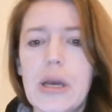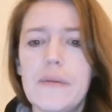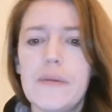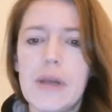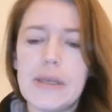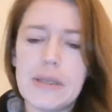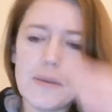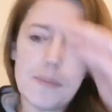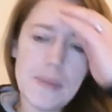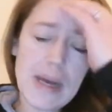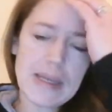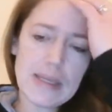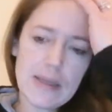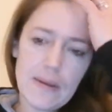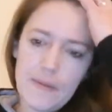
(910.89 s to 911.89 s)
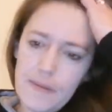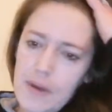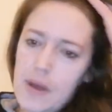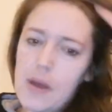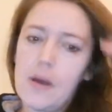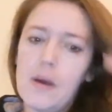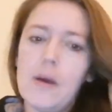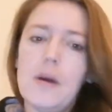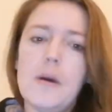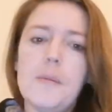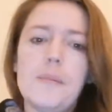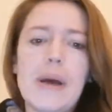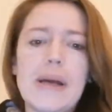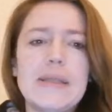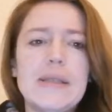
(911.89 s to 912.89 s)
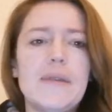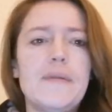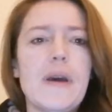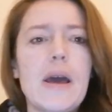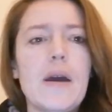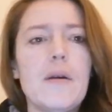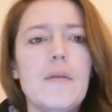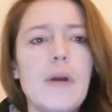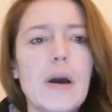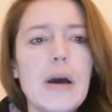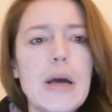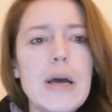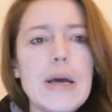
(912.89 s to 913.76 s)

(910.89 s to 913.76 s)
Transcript: even though it's a massive, massive area.